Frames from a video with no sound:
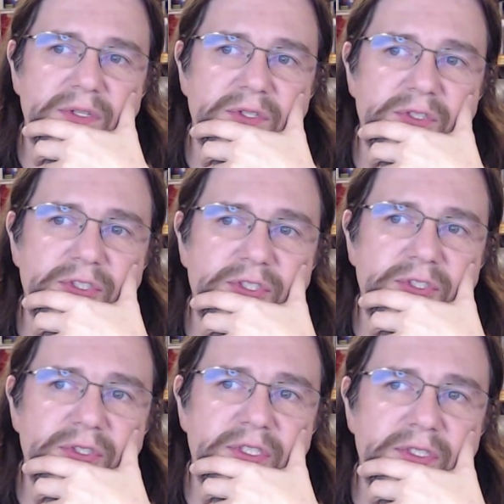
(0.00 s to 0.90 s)

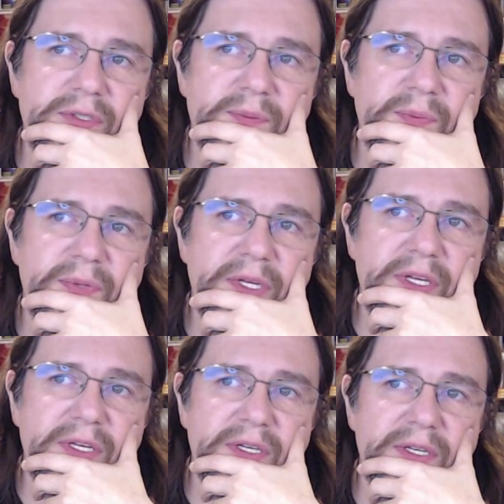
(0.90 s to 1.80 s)
should
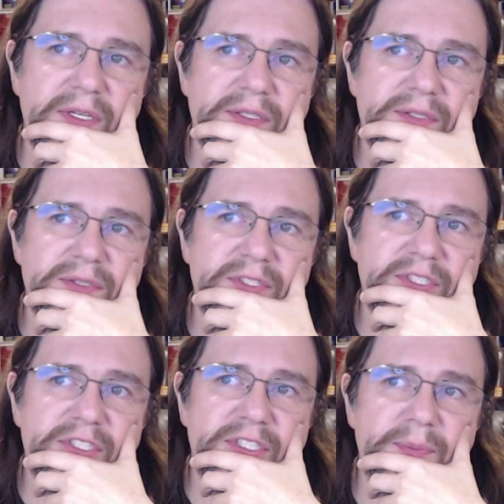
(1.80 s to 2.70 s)
be
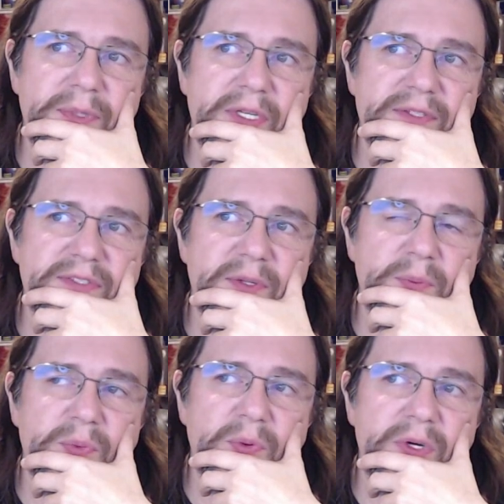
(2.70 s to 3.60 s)
shipping at
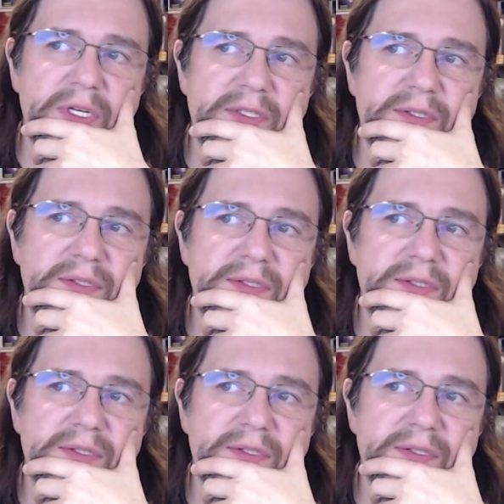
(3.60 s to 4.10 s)
some point.